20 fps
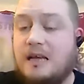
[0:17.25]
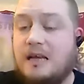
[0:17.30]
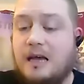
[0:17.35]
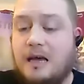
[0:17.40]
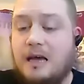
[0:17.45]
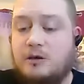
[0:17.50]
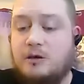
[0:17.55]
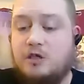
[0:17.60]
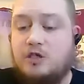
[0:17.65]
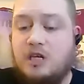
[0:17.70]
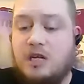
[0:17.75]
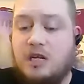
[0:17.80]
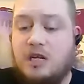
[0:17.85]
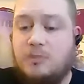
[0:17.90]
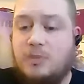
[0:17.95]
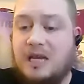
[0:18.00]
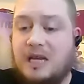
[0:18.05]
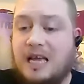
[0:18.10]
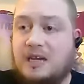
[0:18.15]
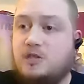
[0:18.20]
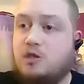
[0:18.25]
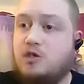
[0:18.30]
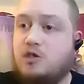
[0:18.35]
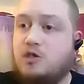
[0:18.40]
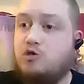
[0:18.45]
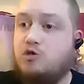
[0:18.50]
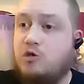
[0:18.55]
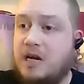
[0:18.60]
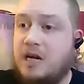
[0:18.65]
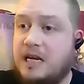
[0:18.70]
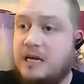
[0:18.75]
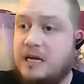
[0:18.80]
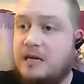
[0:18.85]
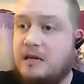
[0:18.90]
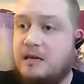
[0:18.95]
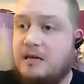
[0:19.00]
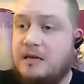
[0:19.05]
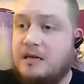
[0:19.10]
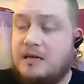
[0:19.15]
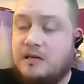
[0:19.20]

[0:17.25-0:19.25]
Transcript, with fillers: Uh, she began to drink.